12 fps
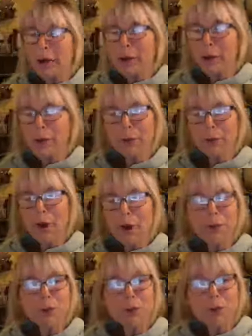I, I,
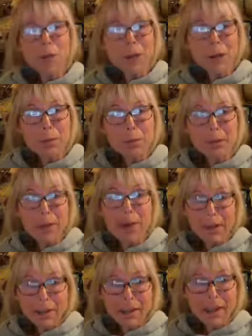your win at
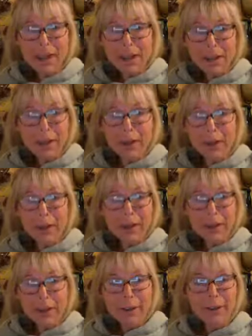Burghley,
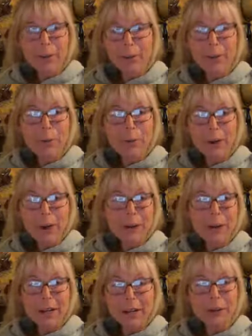if there were
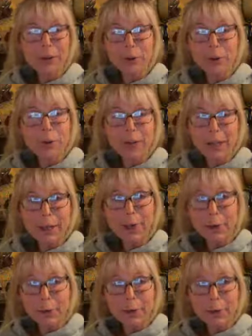any, surely you're.